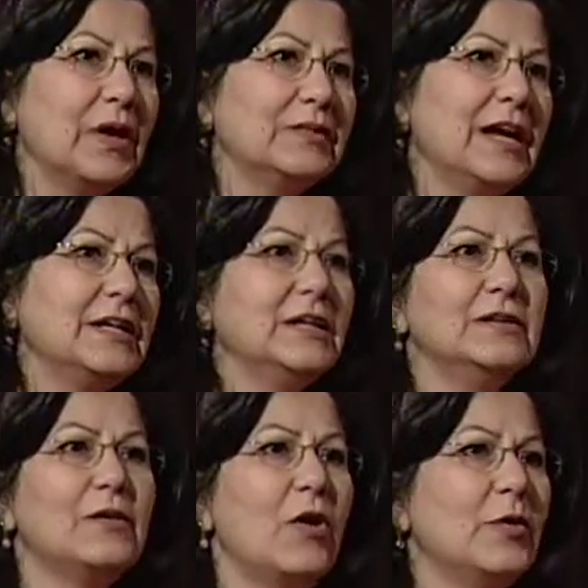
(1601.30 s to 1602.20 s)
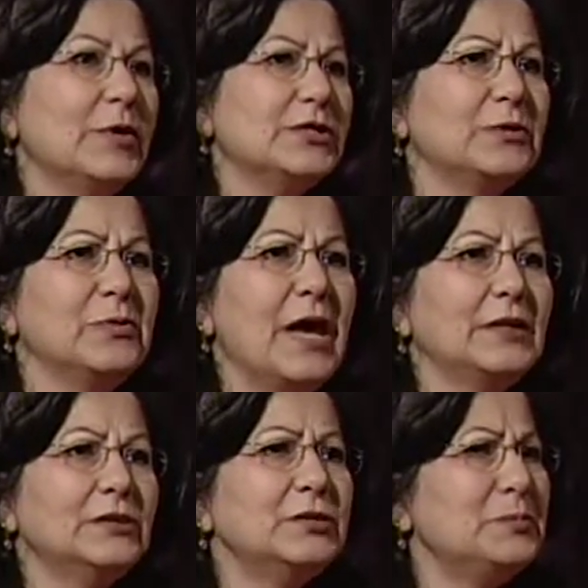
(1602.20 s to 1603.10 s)
taking the garbage away,
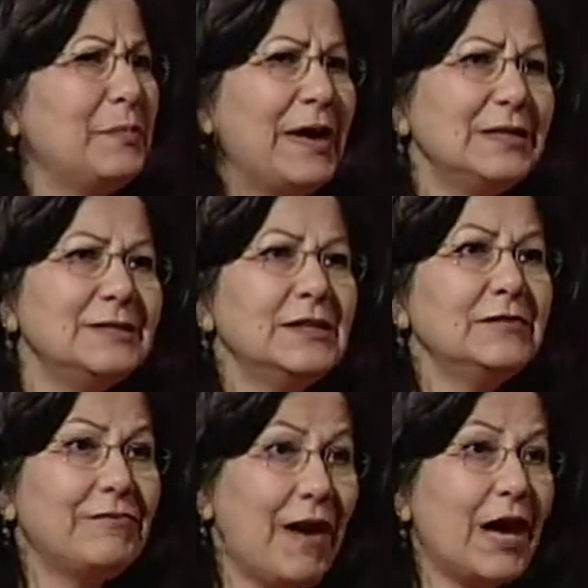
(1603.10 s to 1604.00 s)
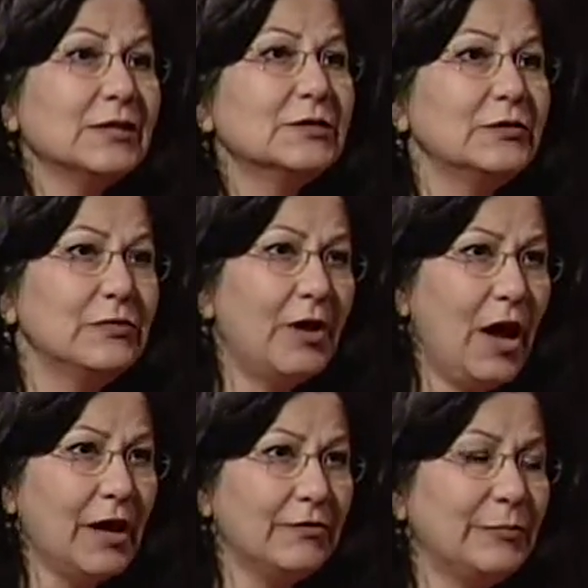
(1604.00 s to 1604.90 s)
just basic facts of
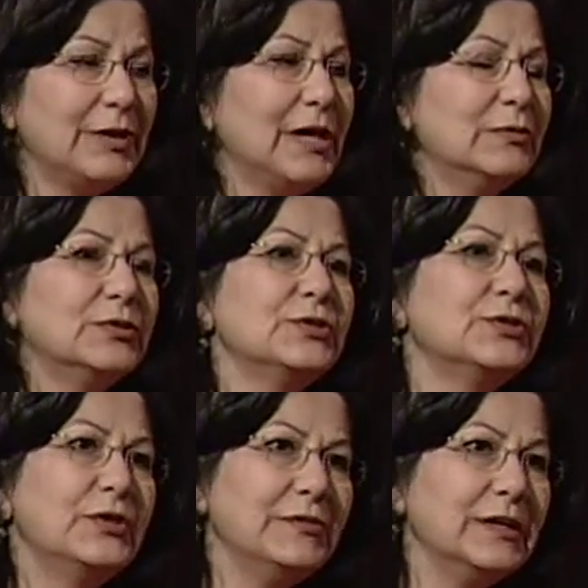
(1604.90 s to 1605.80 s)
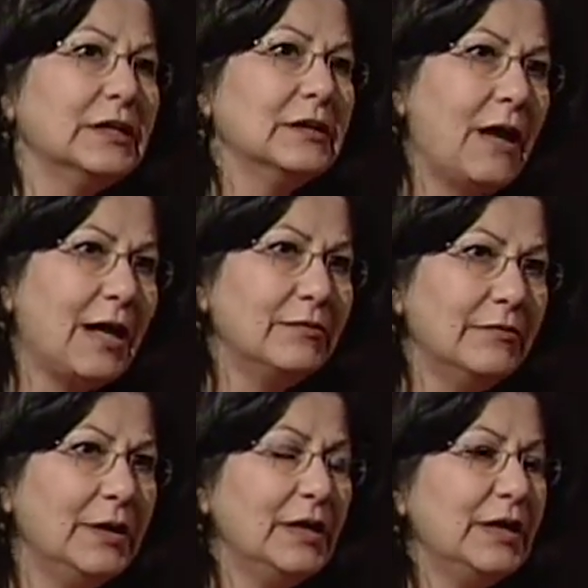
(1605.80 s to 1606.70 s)
life. But they were serving in that
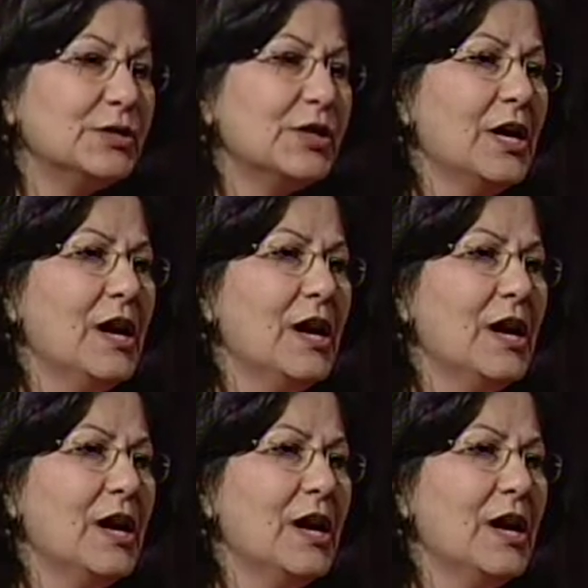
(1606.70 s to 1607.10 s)
village.